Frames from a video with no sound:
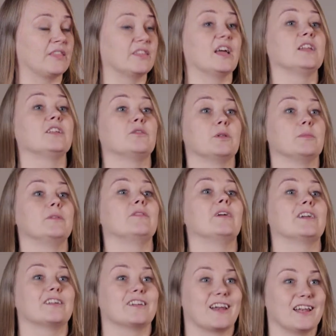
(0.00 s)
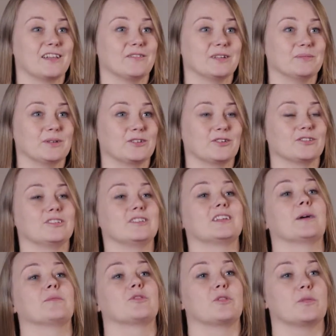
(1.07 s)
And then it will be very relevant because it
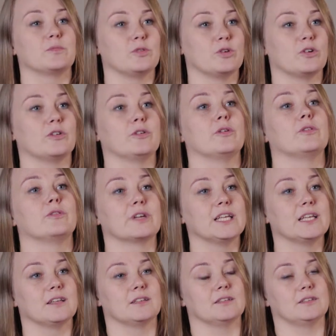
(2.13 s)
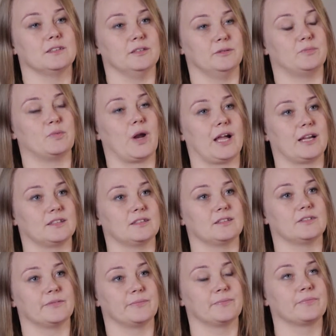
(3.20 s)
comes from your real
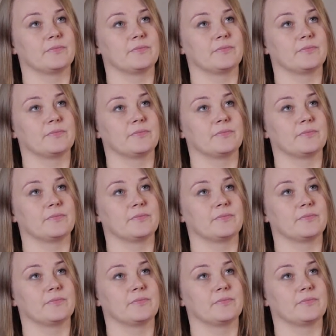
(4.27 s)
practice.